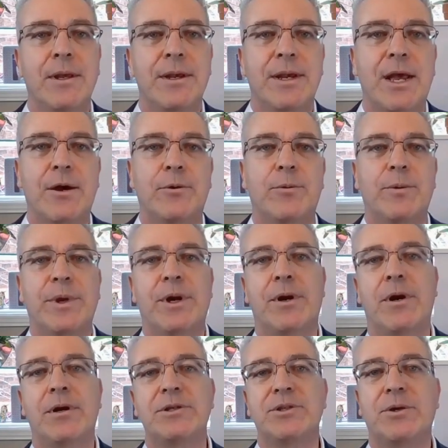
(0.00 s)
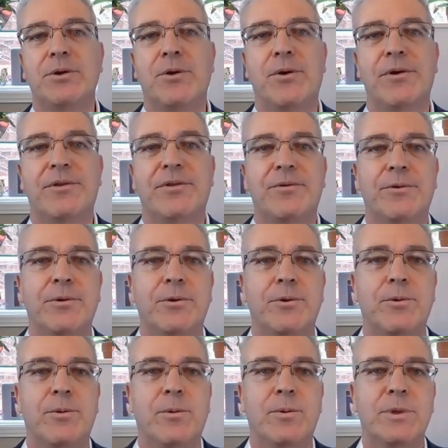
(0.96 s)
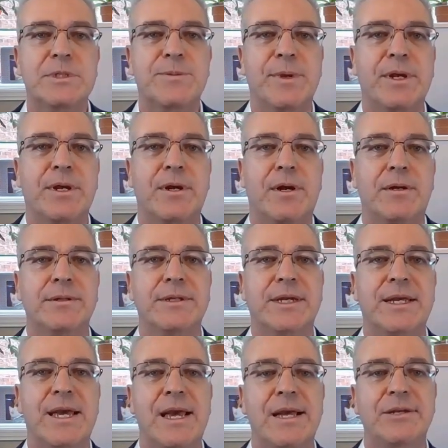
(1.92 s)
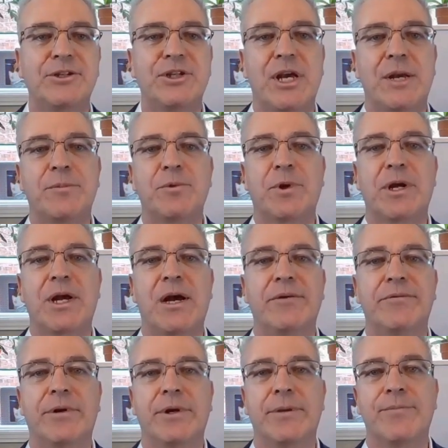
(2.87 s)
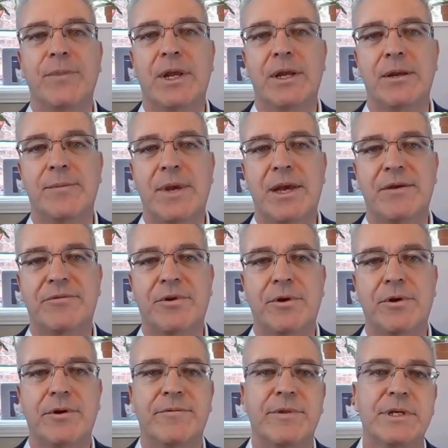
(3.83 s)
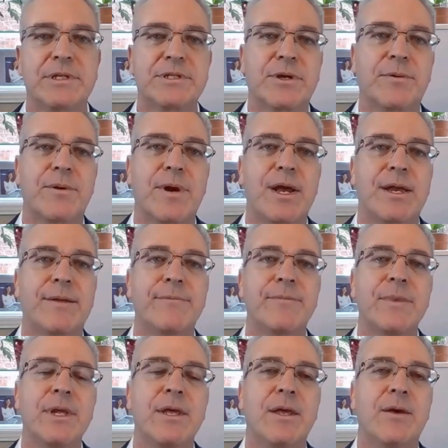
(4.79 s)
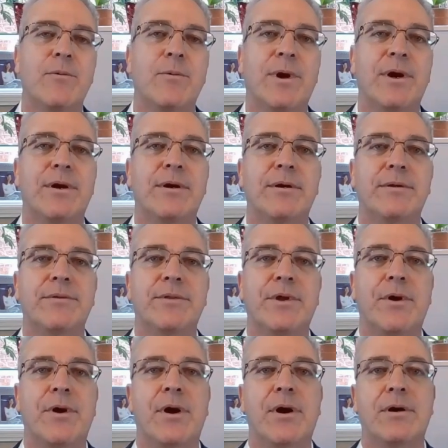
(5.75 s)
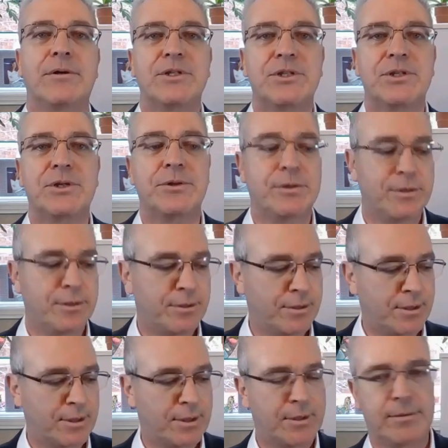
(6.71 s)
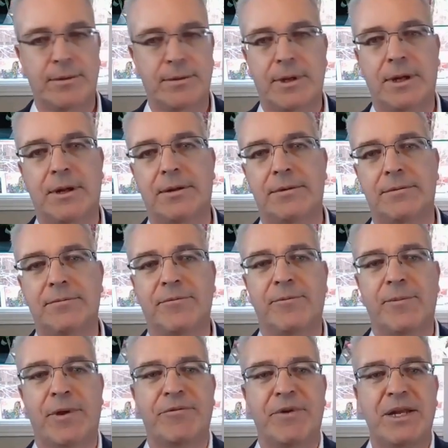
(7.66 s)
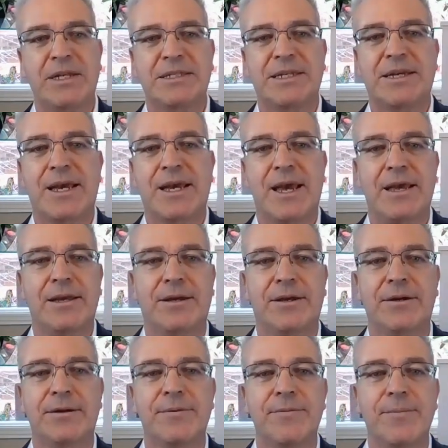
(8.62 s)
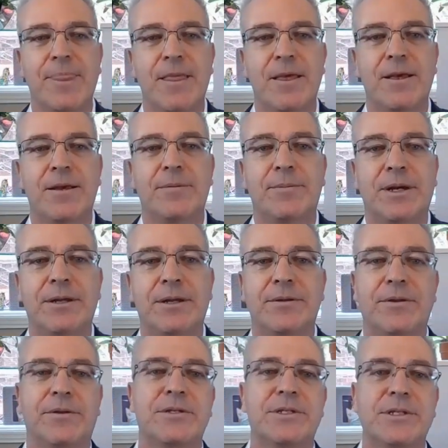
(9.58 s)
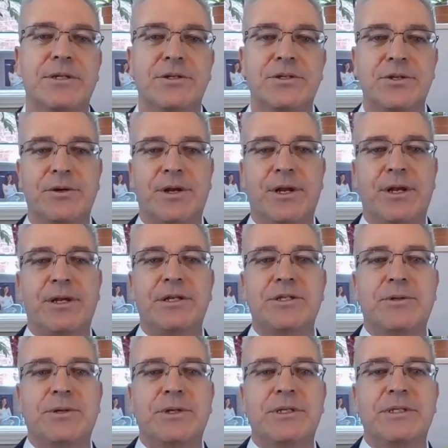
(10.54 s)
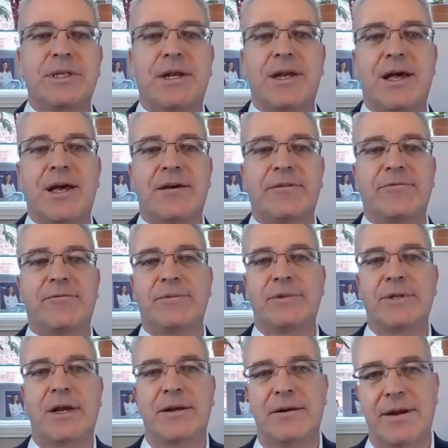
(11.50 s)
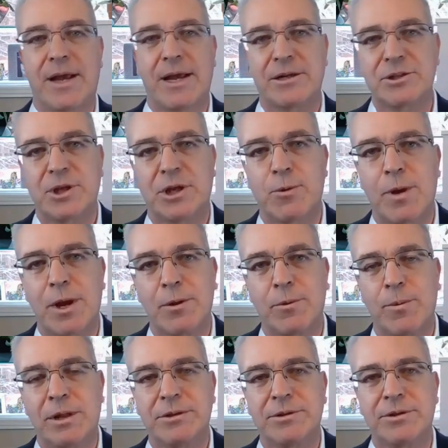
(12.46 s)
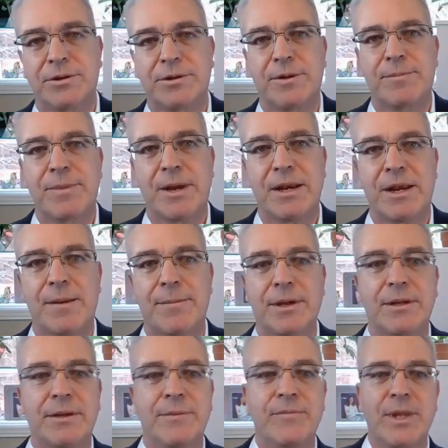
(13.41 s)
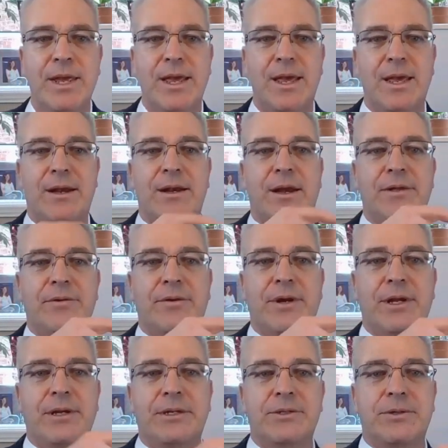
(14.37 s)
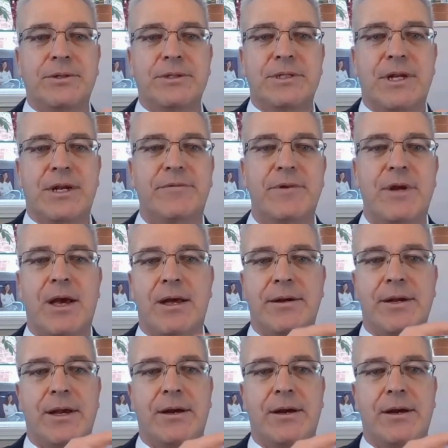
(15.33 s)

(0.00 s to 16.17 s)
Now, we are also going through what's being called a K-shaped recovery. And you may have heard of this already, where there are certain, my fancy K here, but there's certain industries that have done actually quite well during the pandemic and other industries that have not.